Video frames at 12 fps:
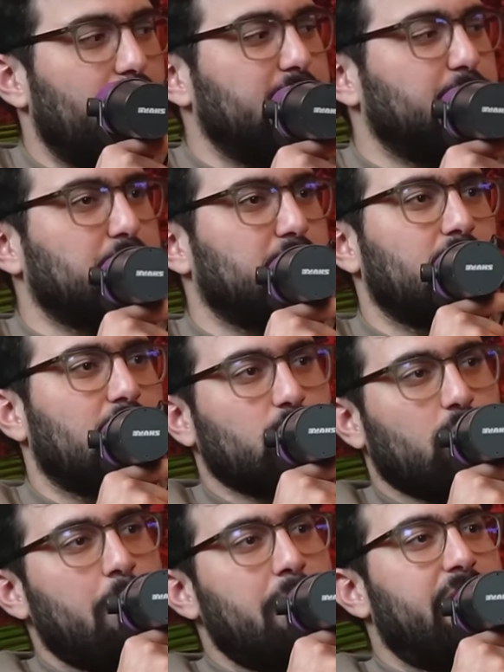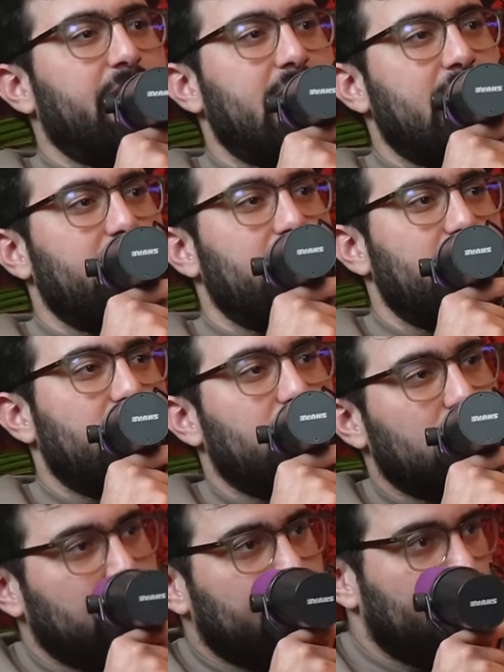How are they supposed to talk to a woman if they can't
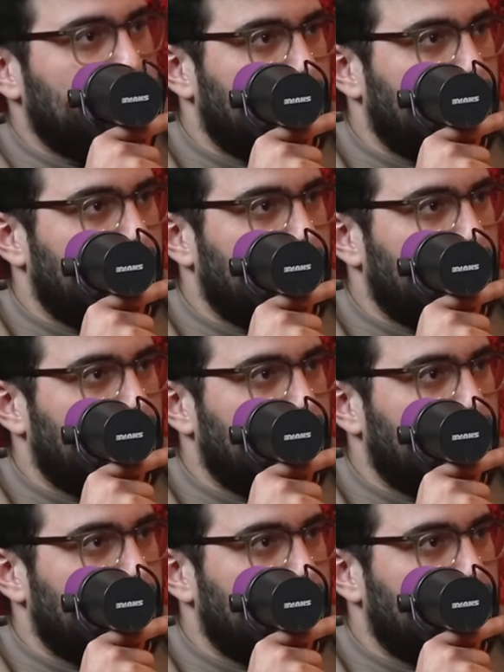hear?